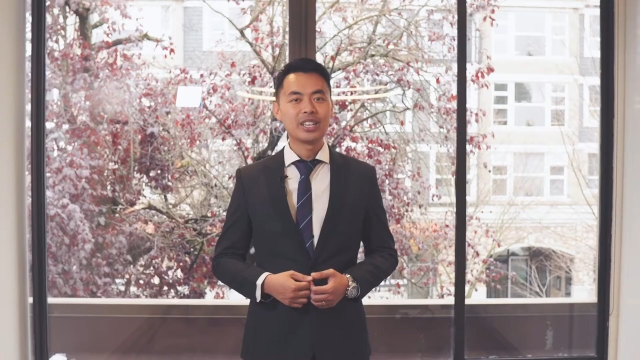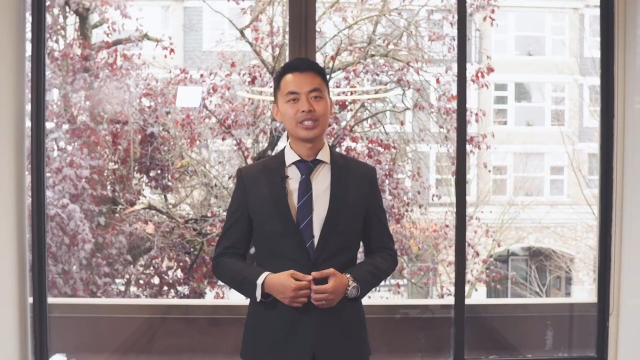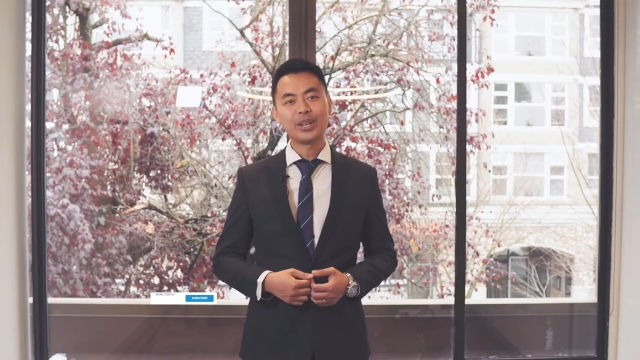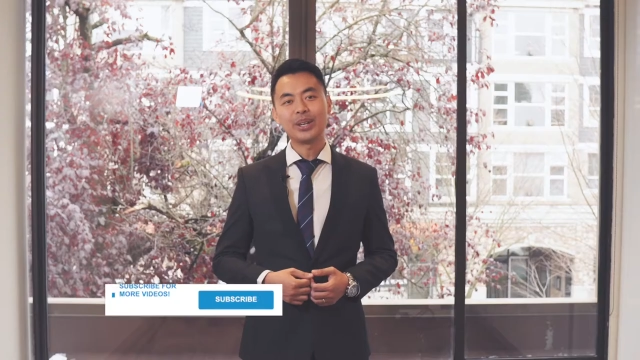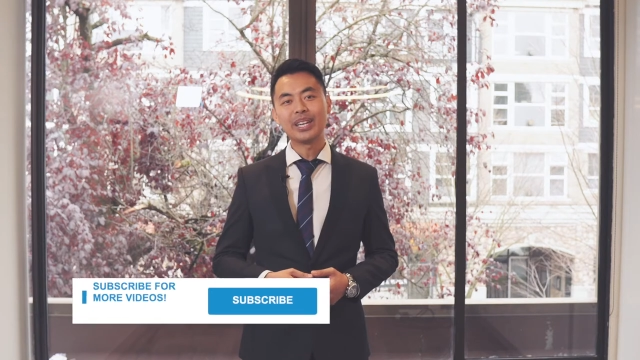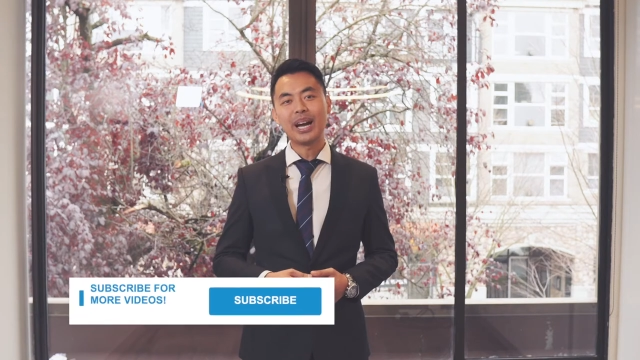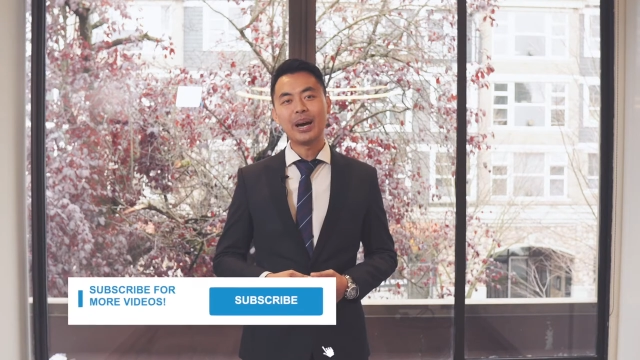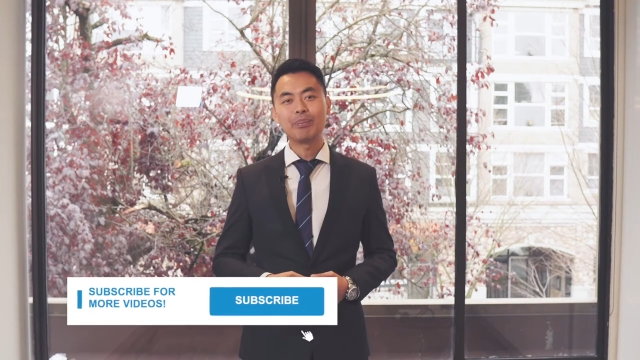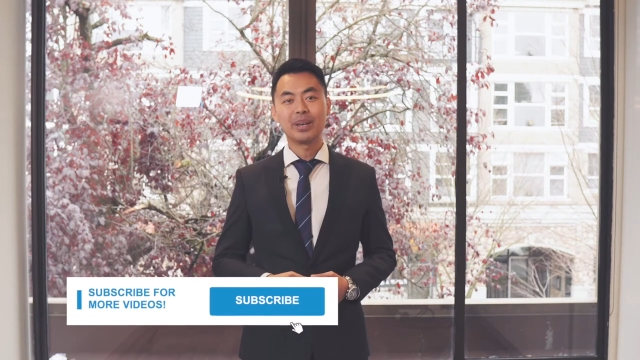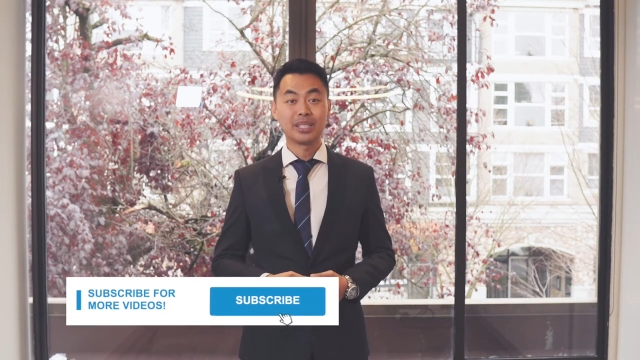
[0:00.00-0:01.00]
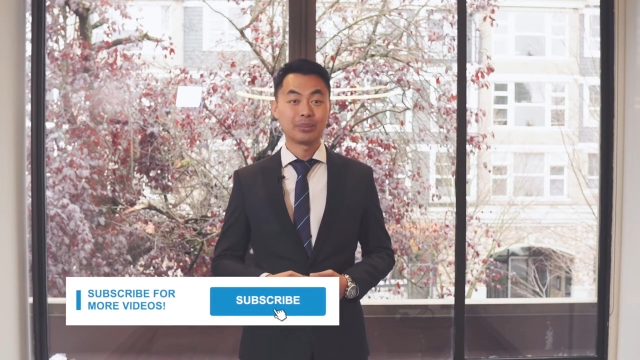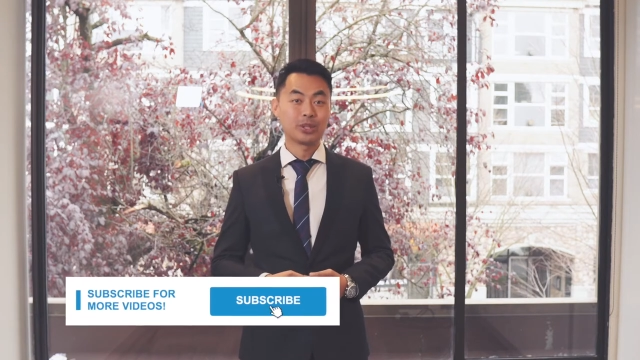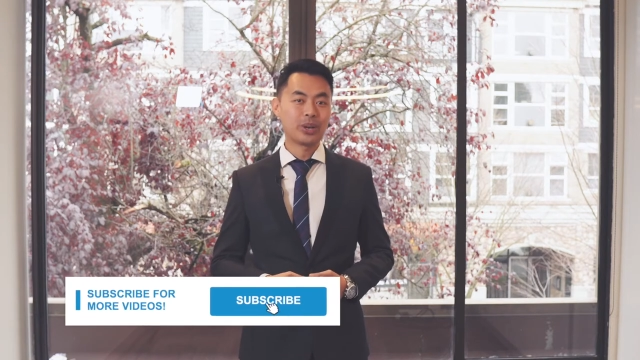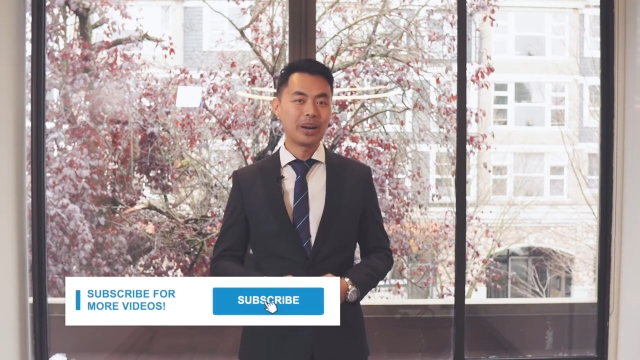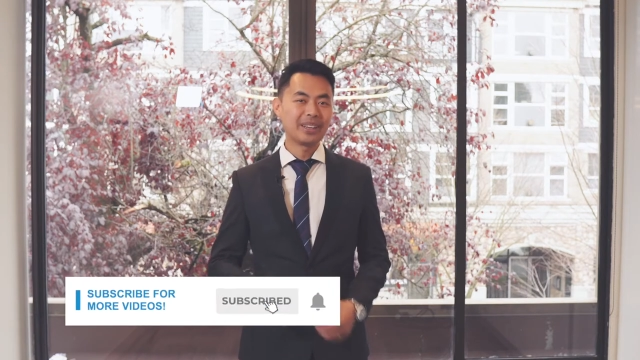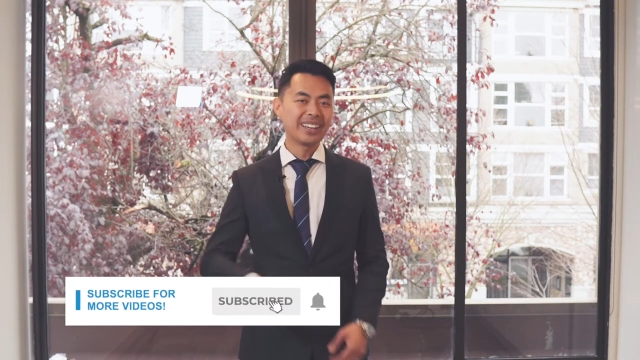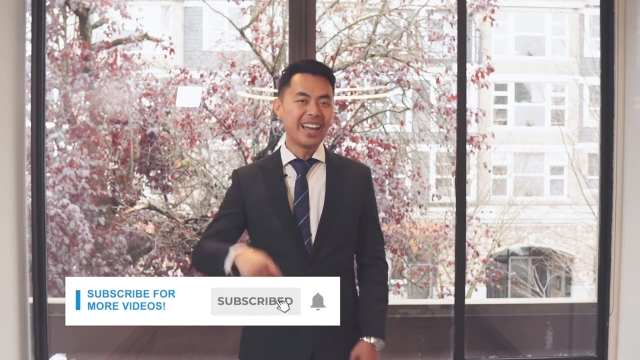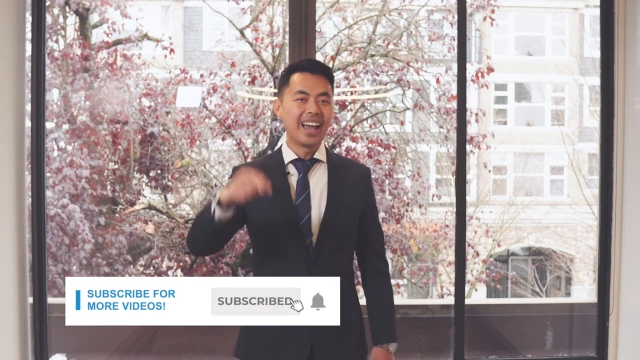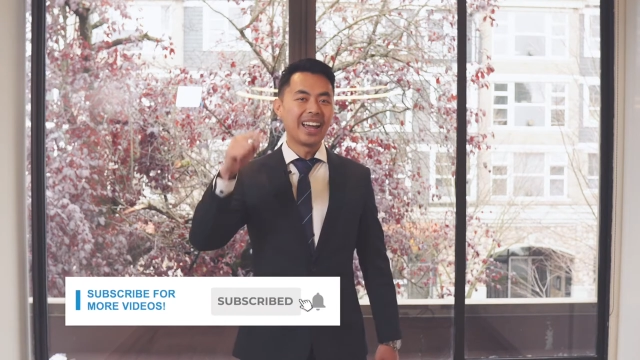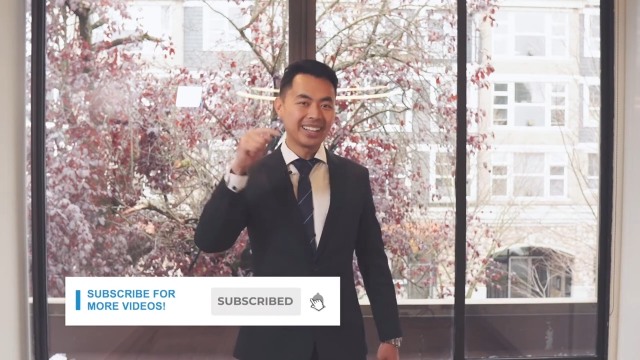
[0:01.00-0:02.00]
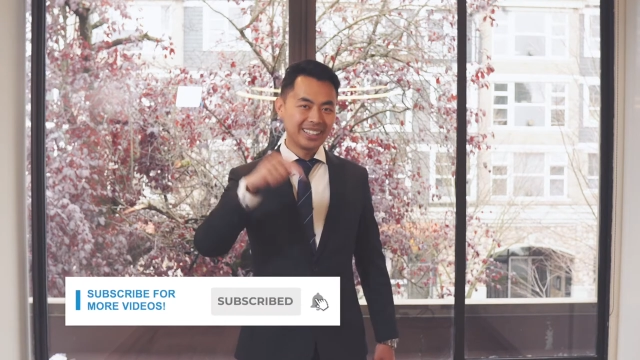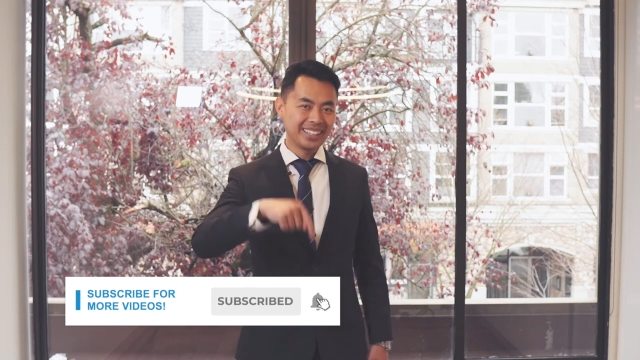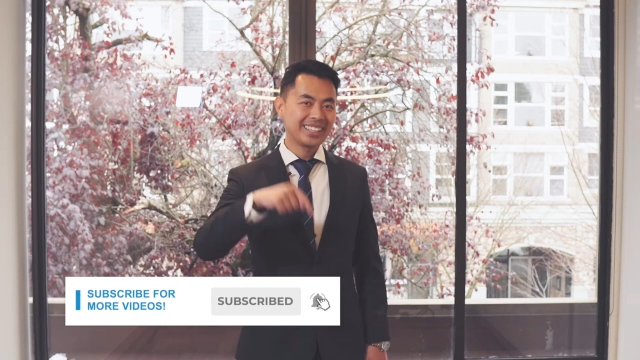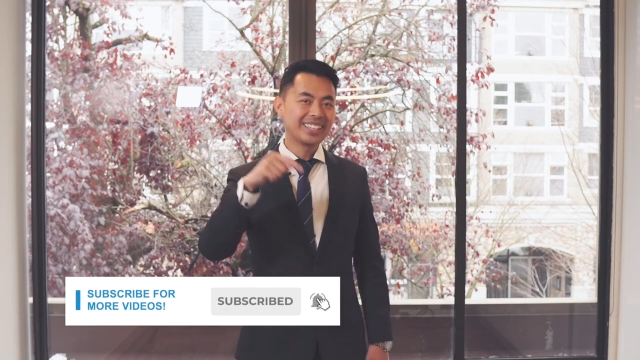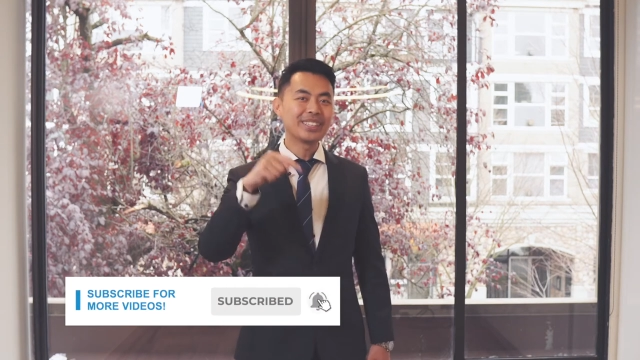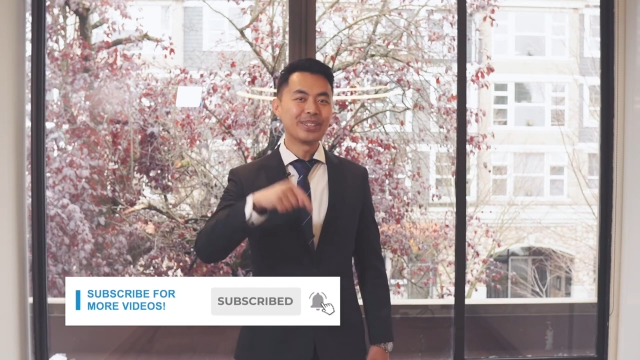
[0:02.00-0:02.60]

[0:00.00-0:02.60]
Start now by subscribing and clicking